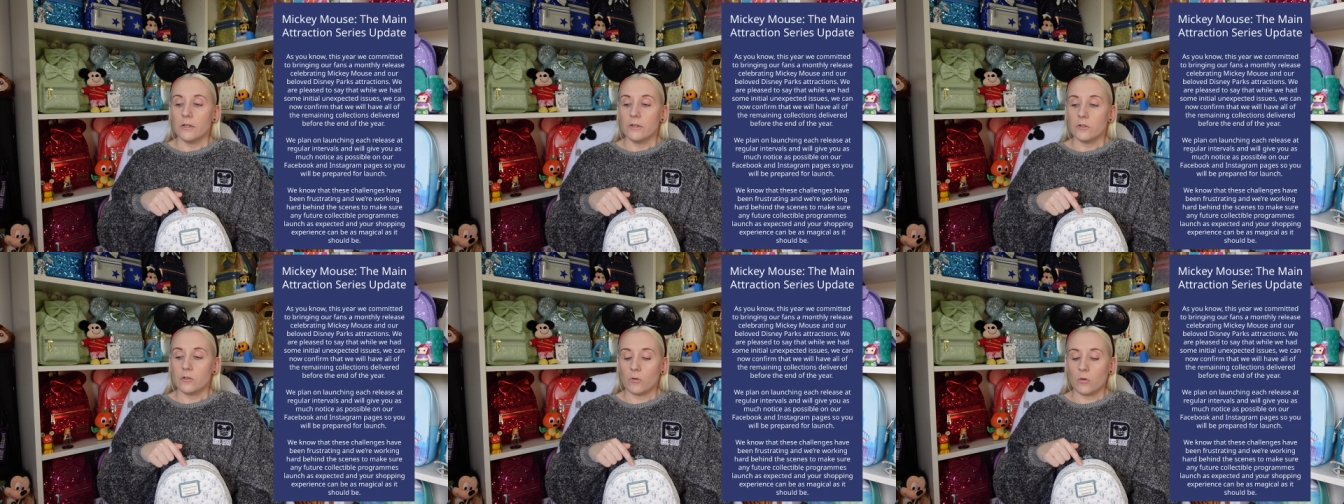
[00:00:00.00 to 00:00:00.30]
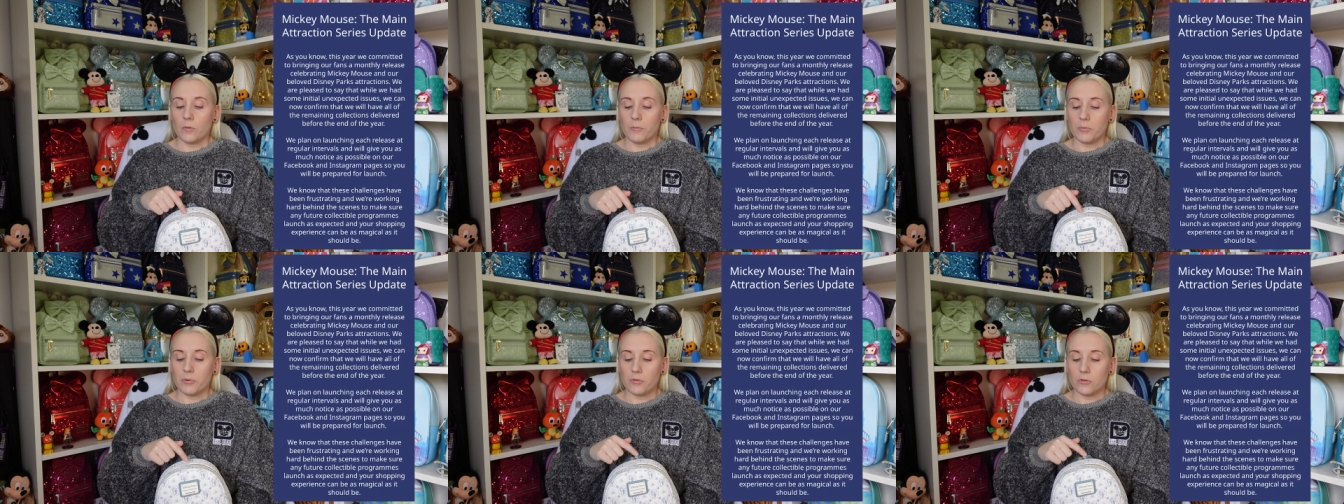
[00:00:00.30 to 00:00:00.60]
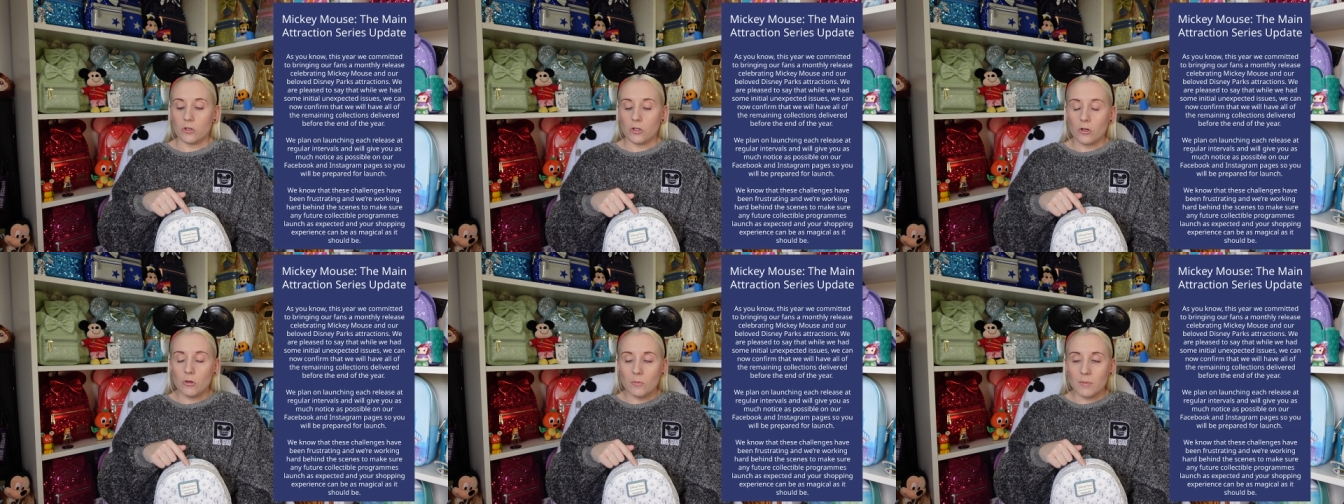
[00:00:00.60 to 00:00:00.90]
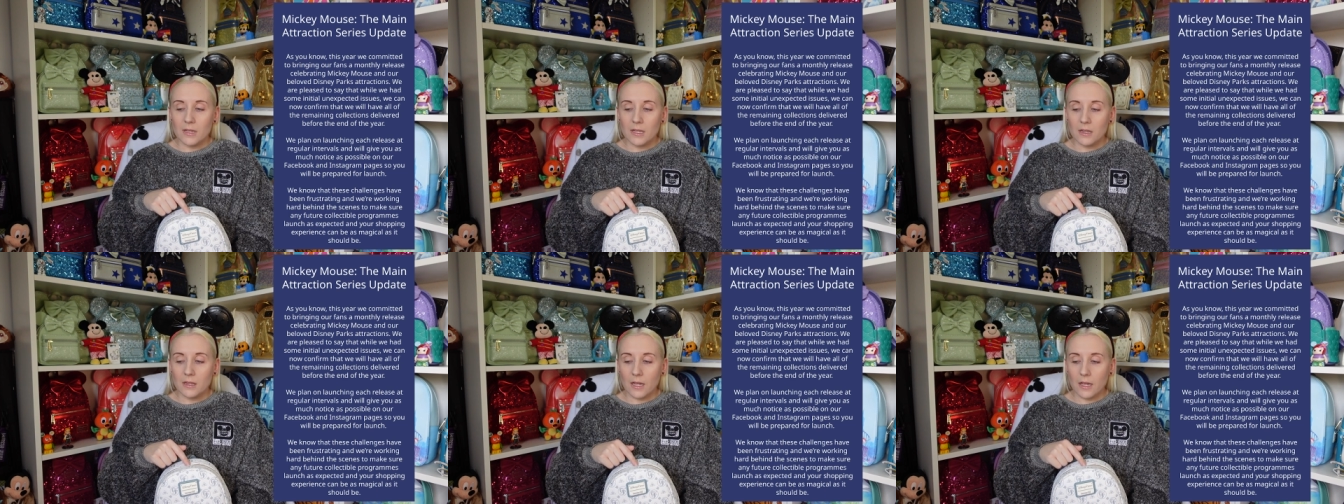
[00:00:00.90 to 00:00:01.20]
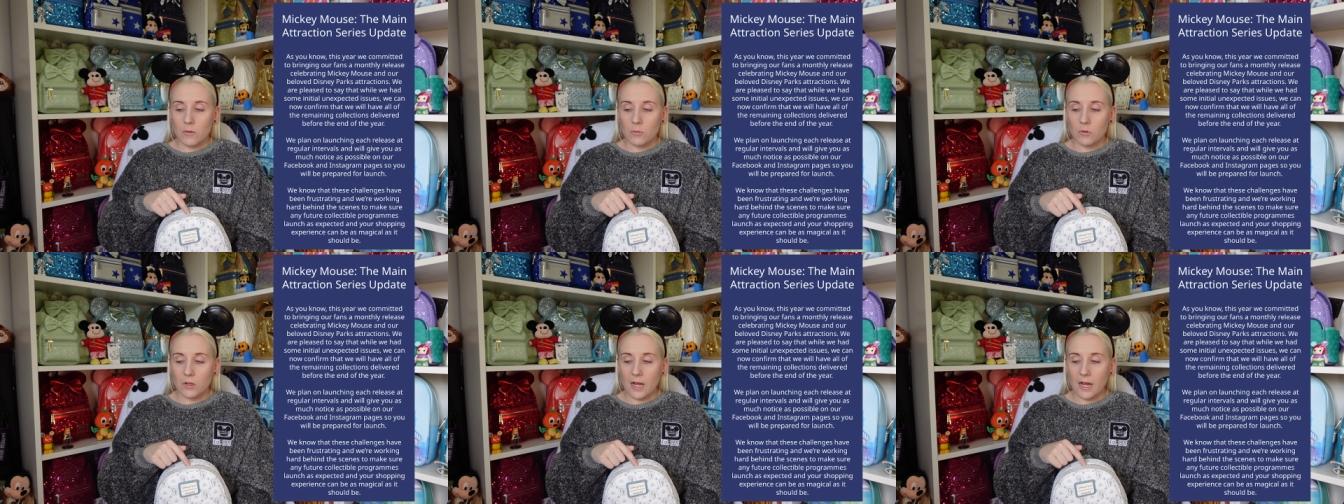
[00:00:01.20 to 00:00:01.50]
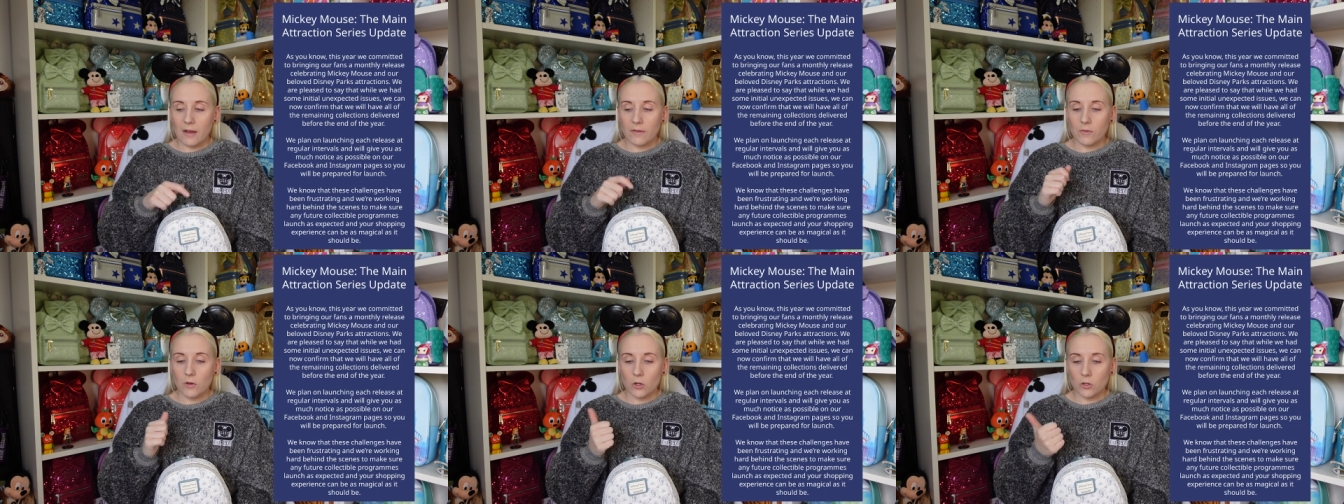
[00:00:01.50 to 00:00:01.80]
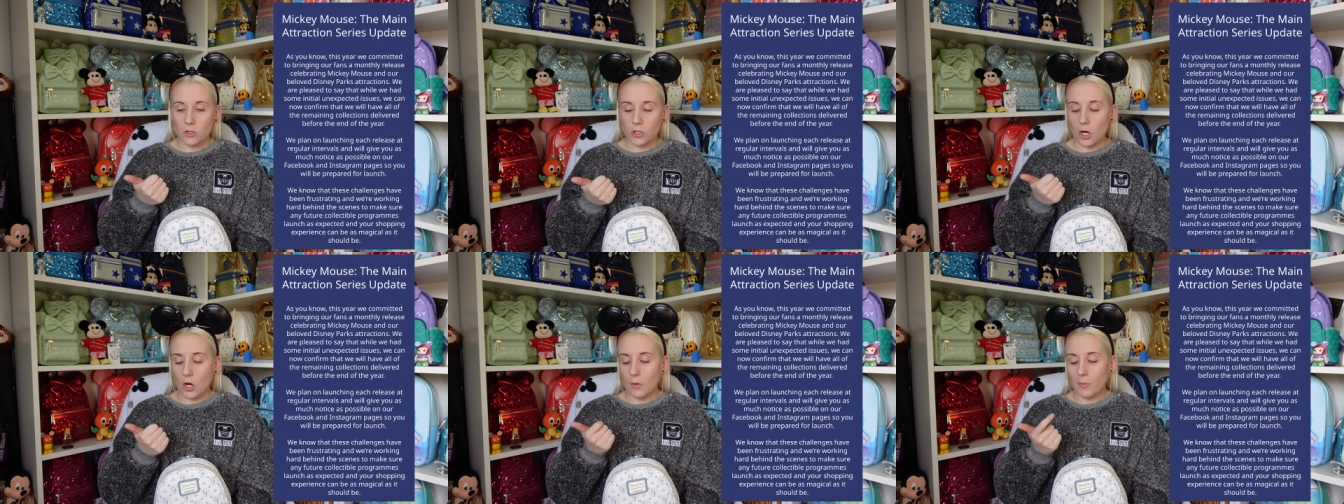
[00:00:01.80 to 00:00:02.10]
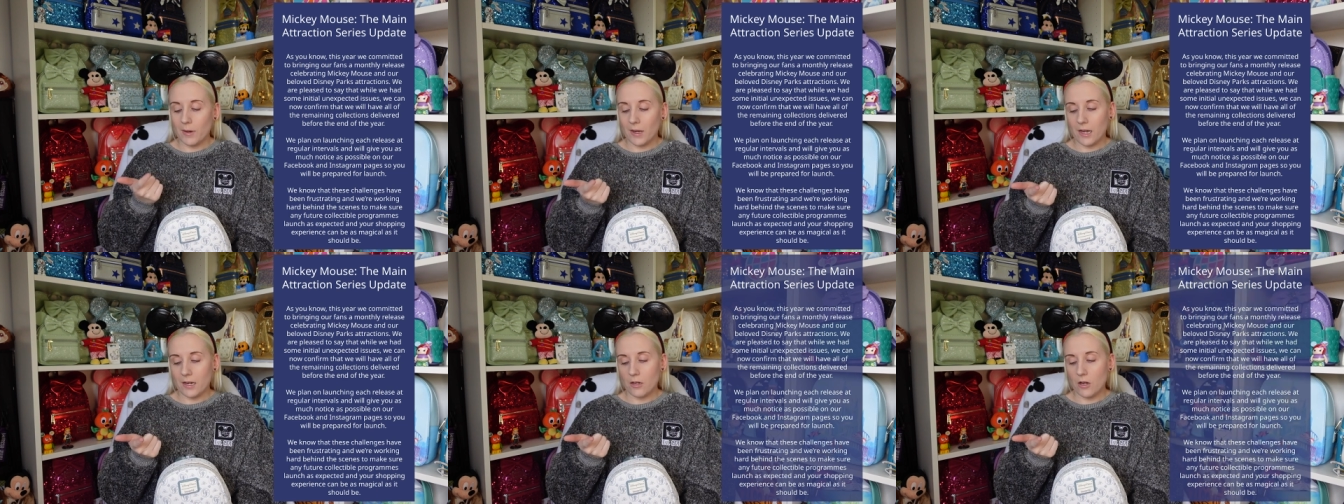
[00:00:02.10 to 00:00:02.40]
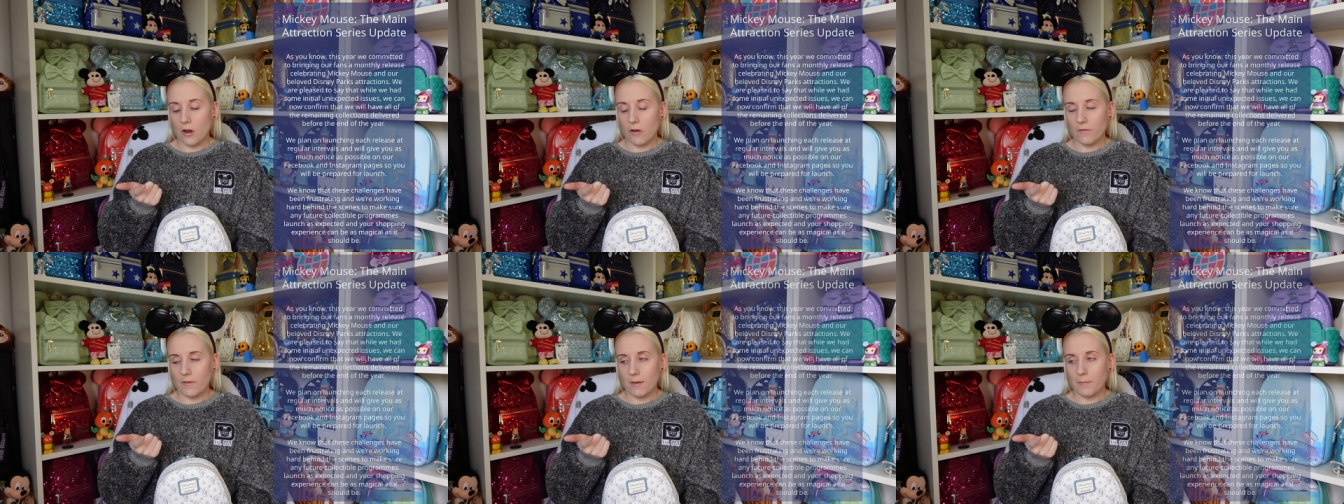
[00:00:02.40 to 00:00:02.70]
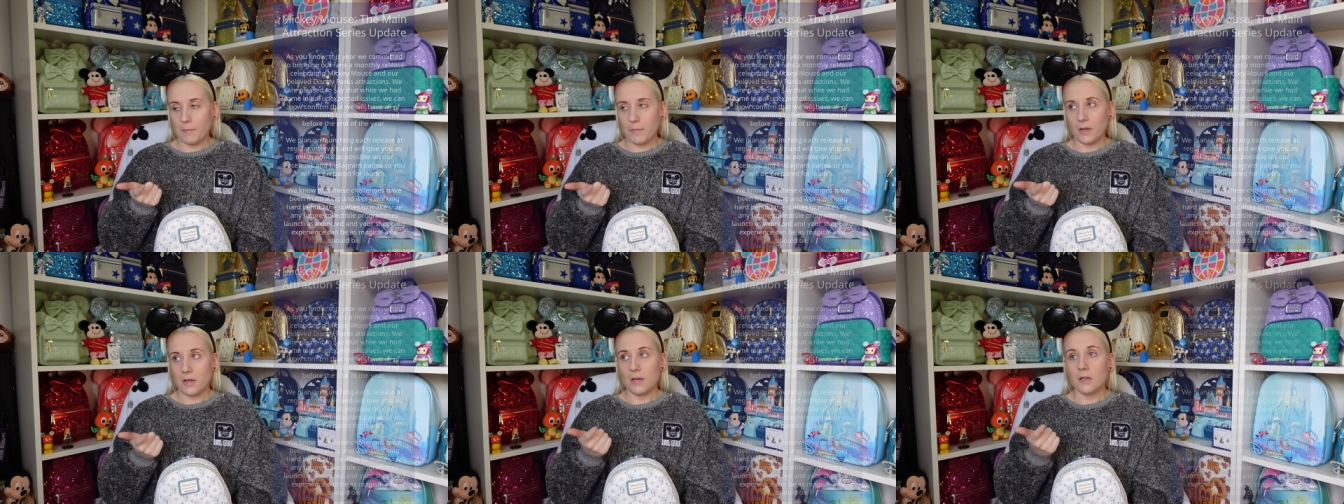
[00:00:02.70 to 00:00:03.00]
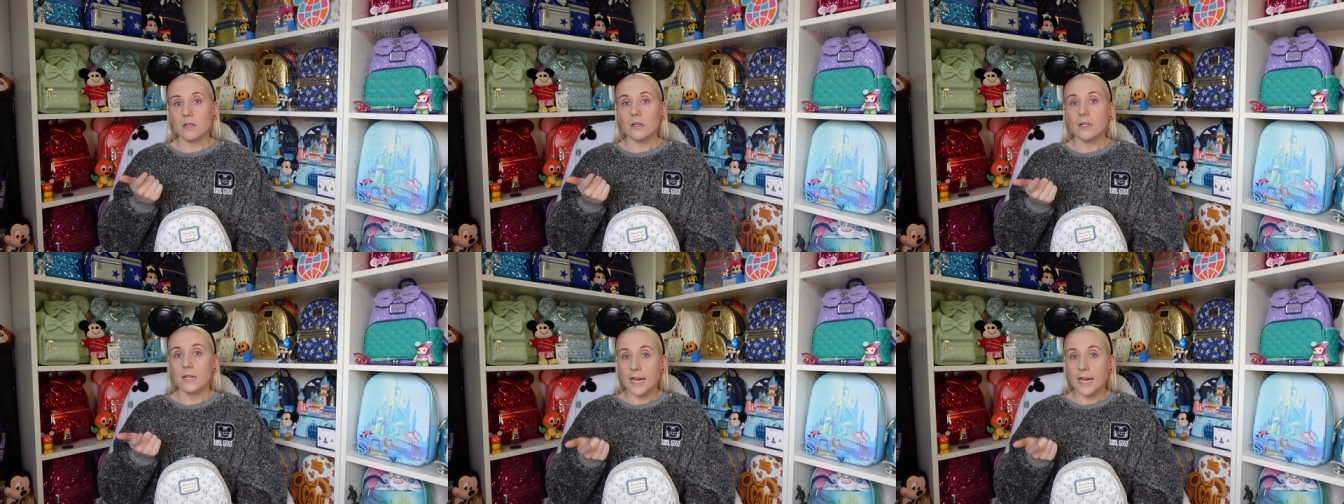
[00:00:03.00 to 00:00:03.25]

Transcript: So I'm presuming they will have October and November